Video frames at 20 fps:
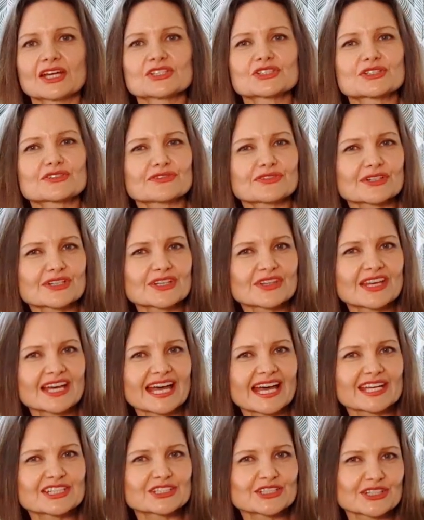To further
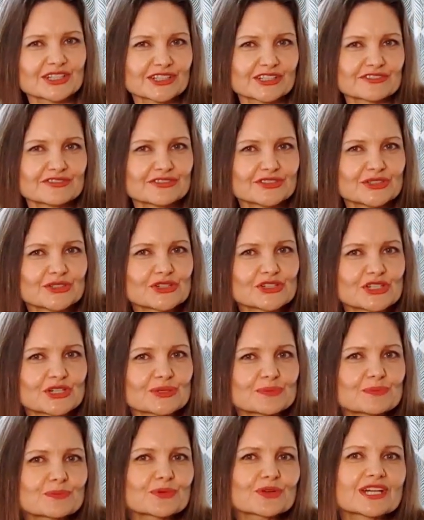add to the
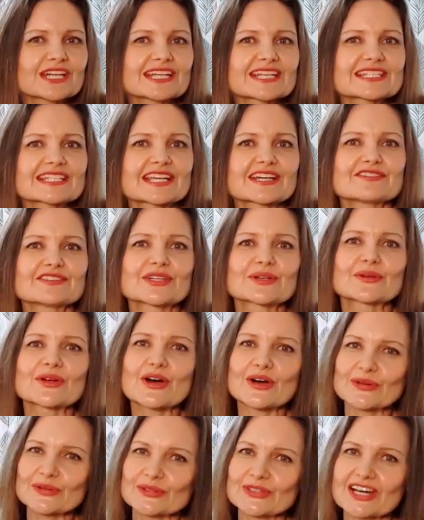confusion, breeders have their
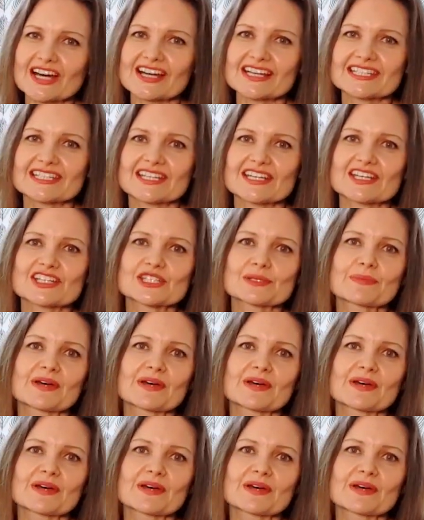own ideas